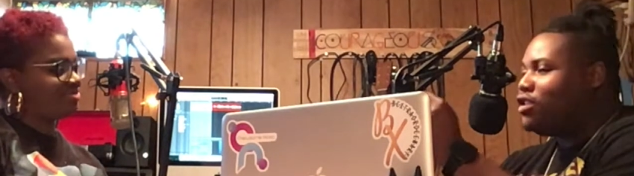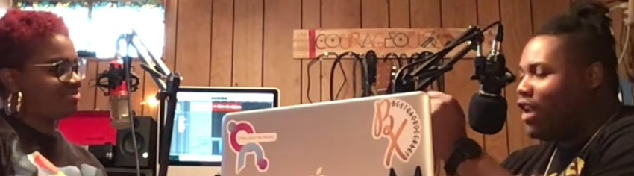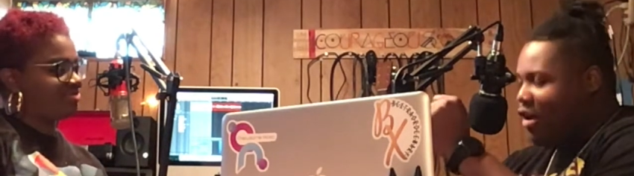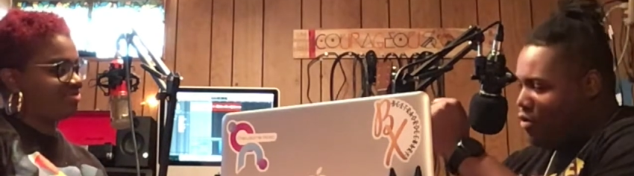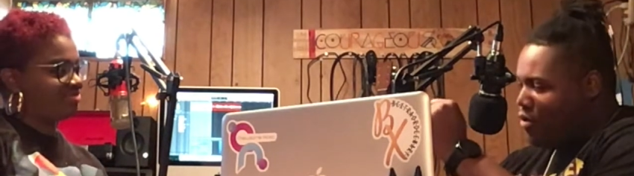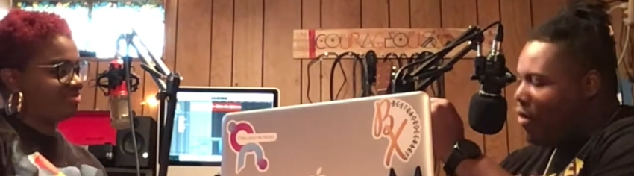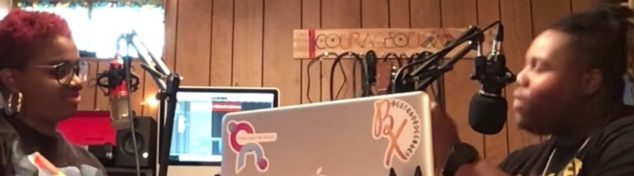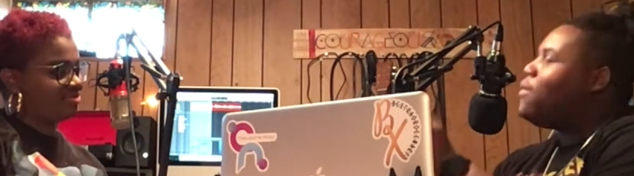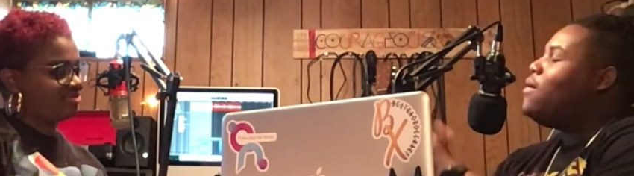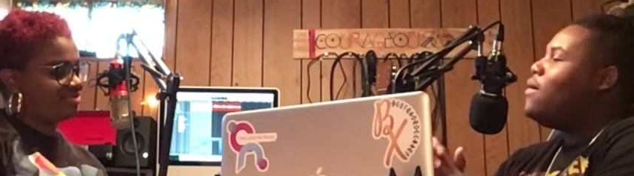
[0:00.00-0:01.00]
Speaker 1: not war.
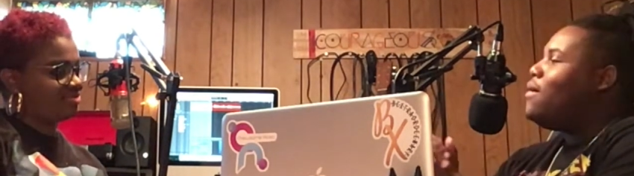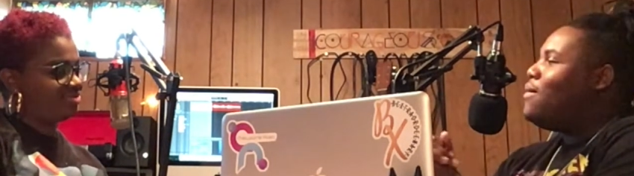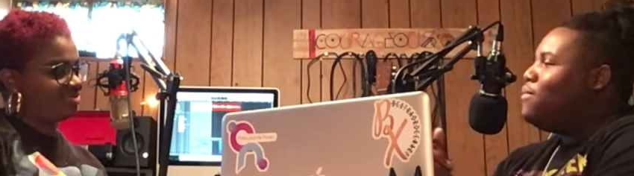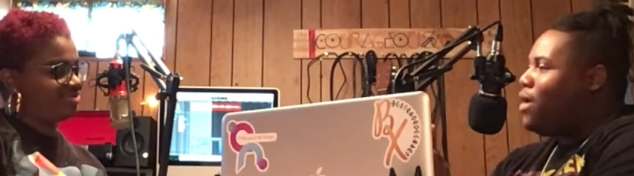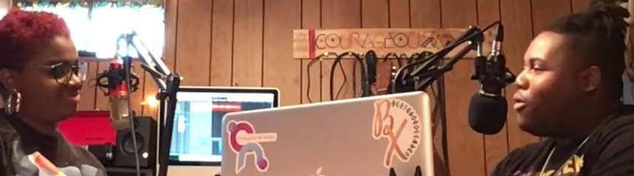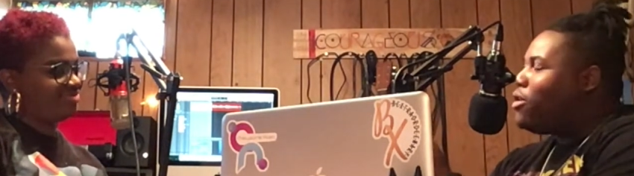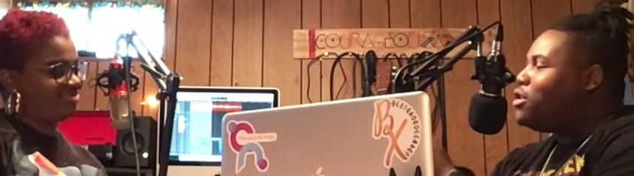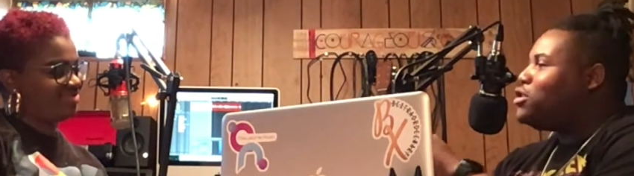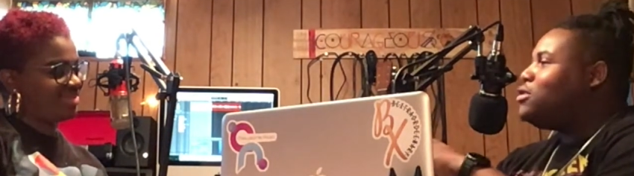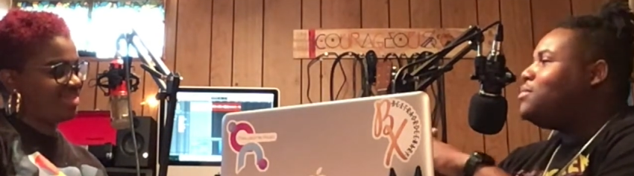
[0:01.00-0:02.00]

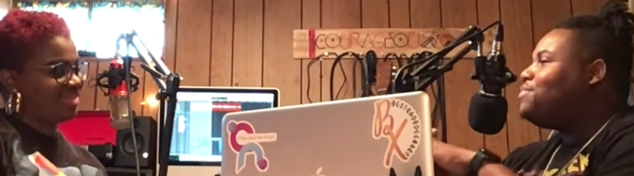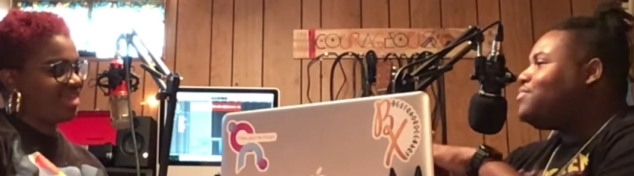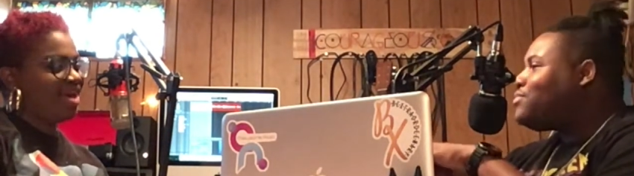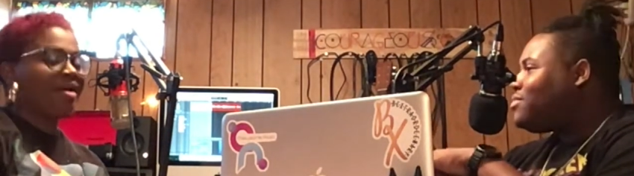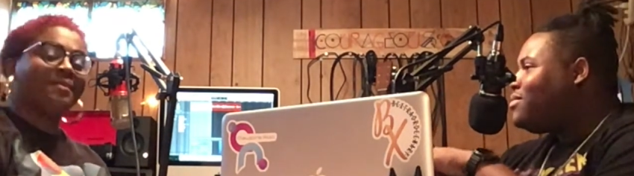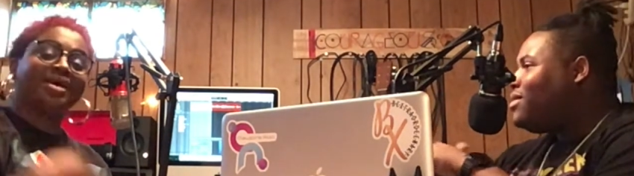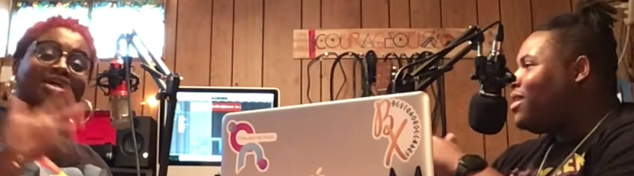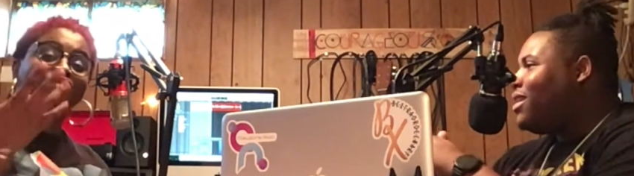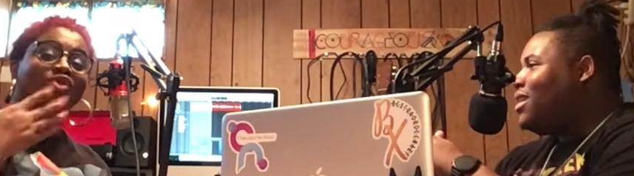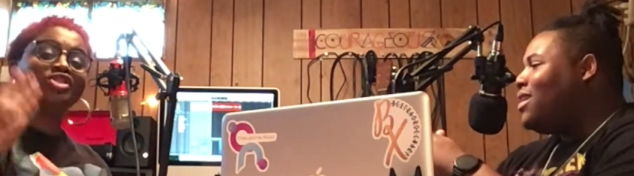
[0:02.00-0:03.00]
Marriage.
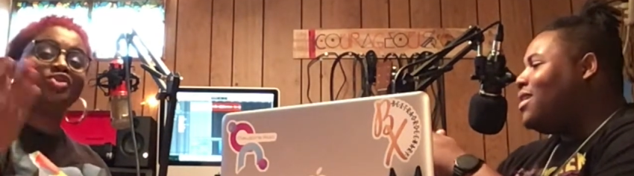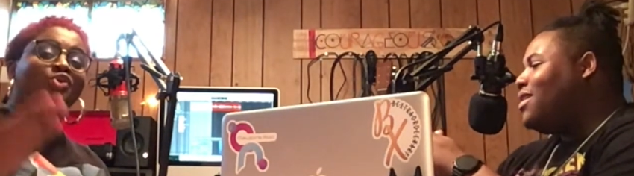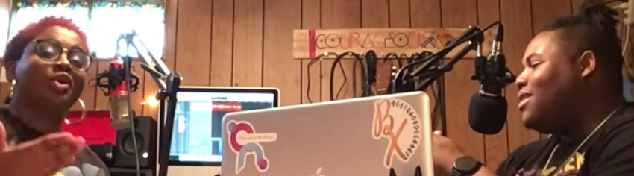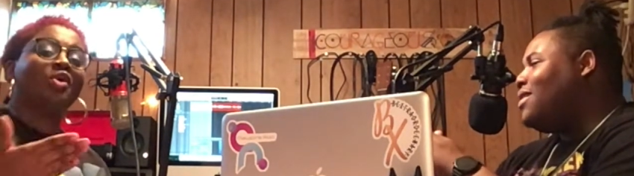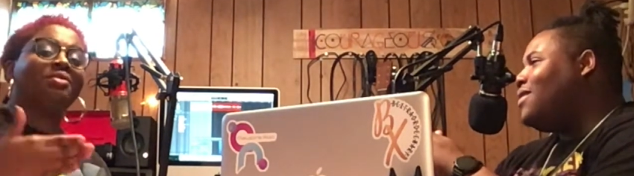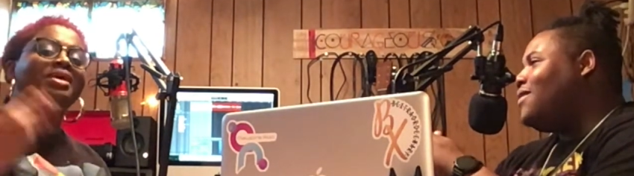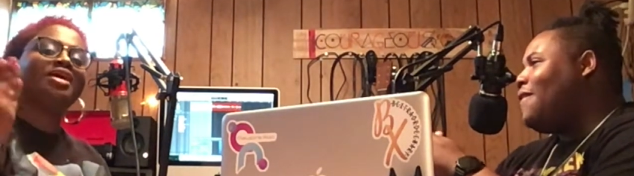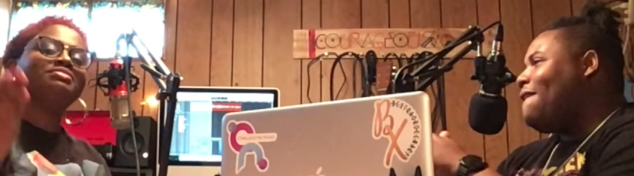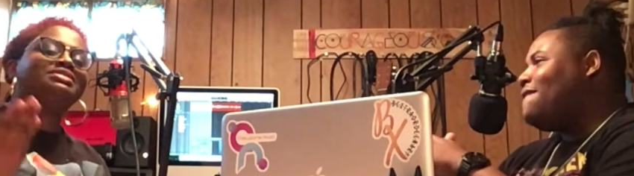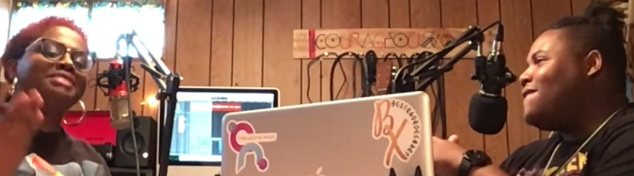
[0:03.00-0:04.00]
Speaker 2: Because once you grow, it
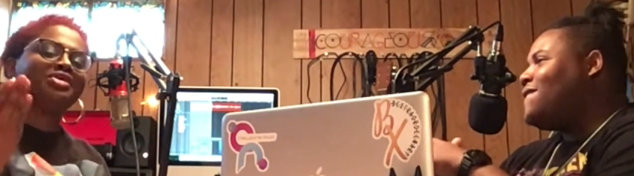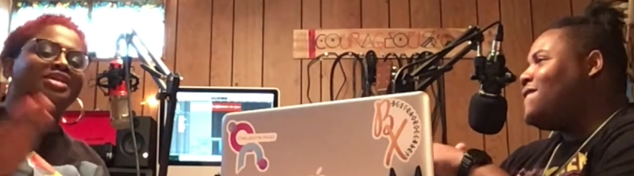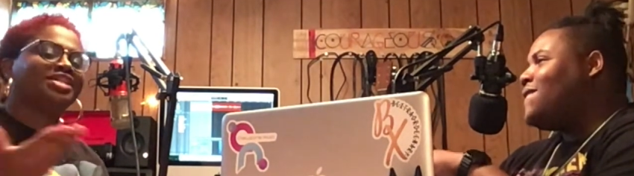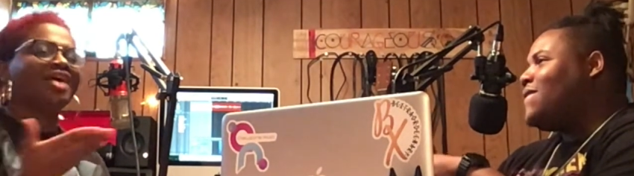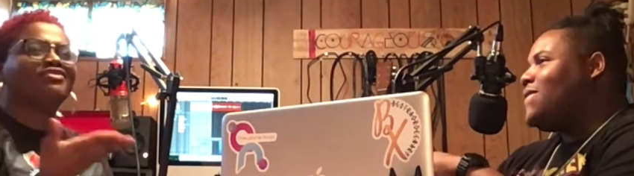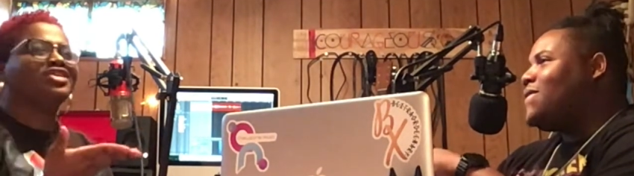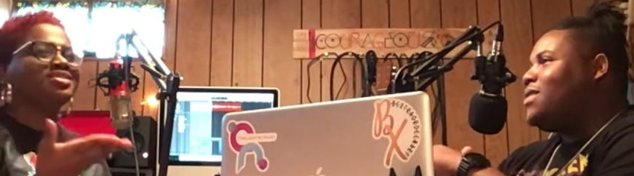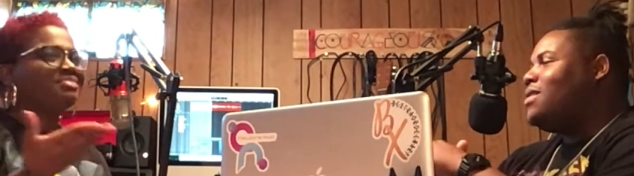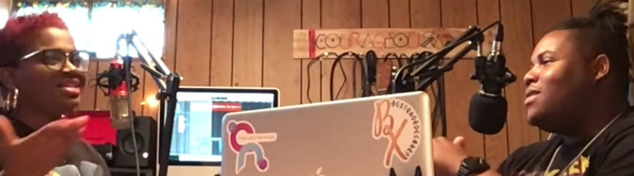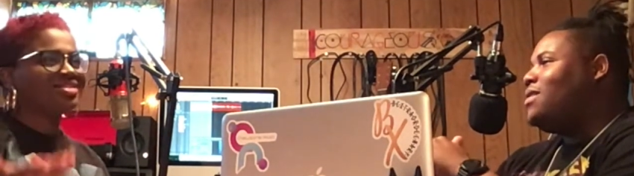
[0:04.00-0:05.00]
becomes marriage. At first, it
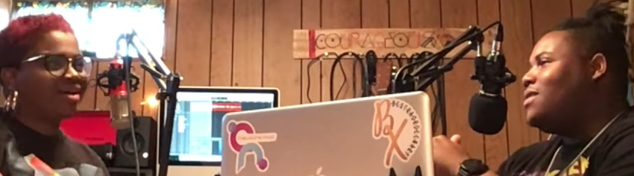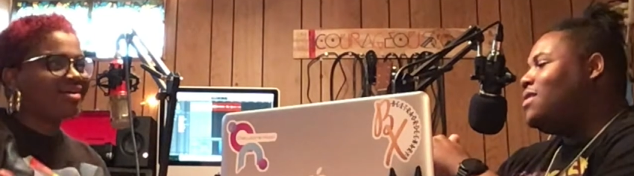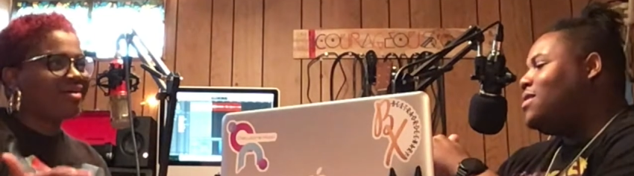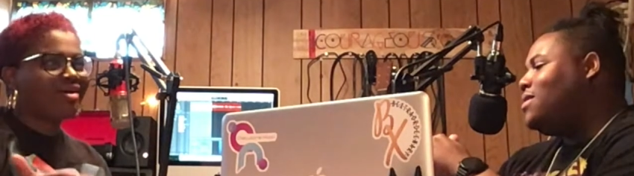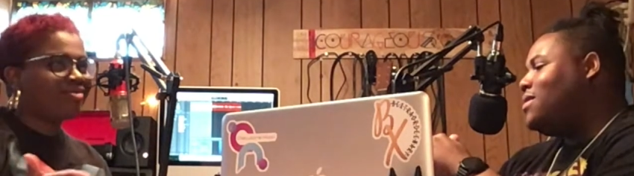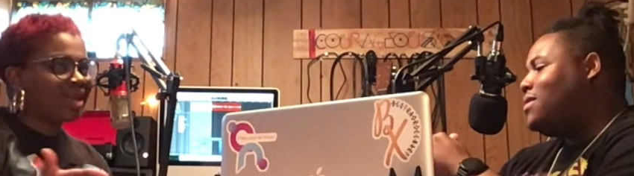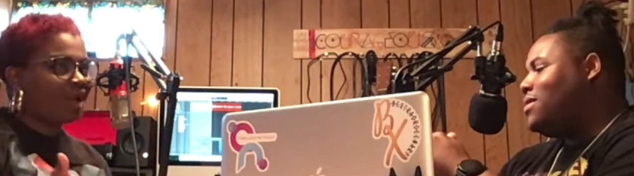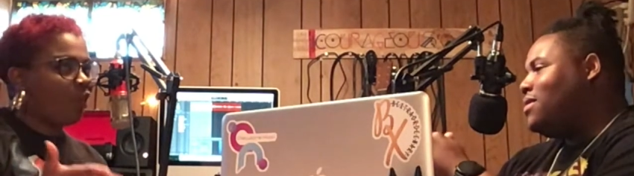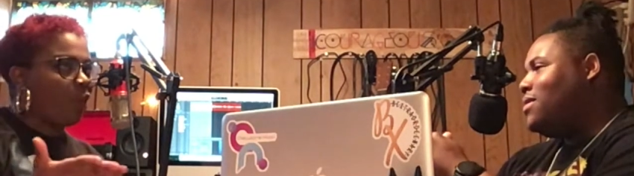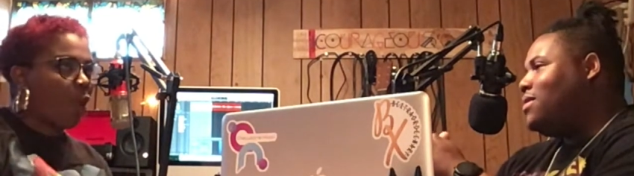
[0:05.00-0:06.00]
may start off like
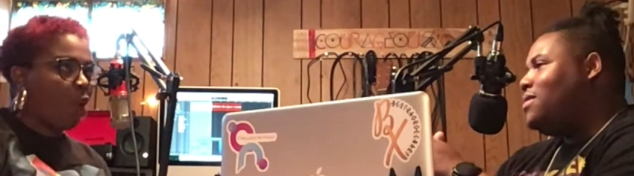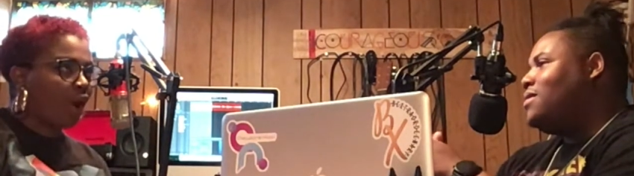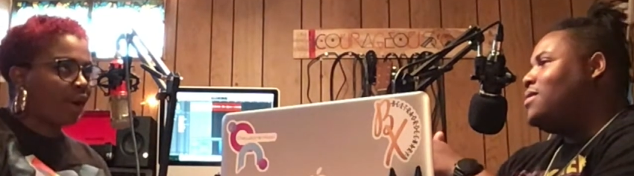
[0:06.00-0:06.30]
war.